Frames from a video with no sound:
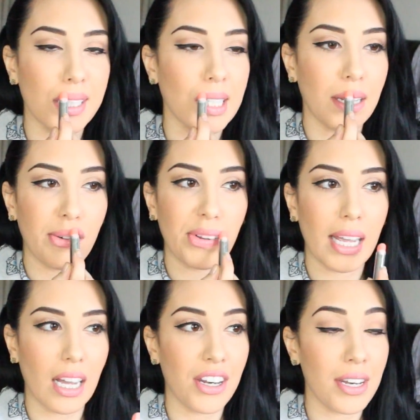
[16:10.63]
It's kind of
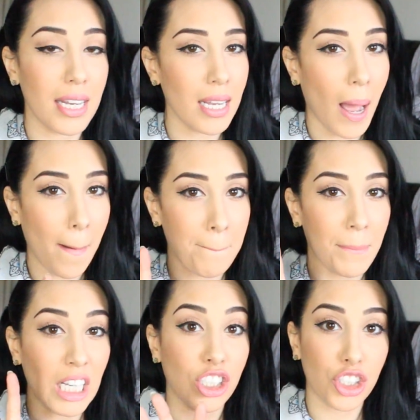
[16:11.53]
like a
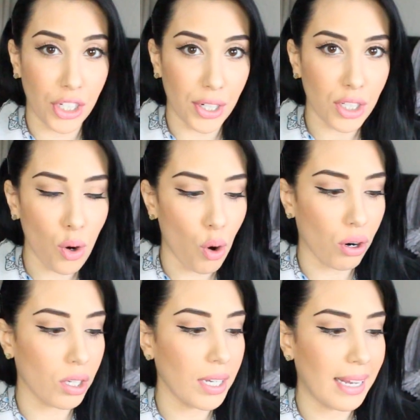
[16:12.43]
neon sheer
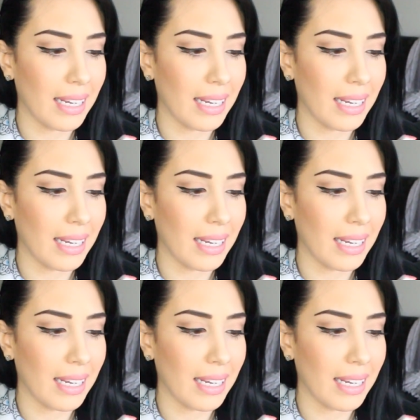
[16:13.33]
coral,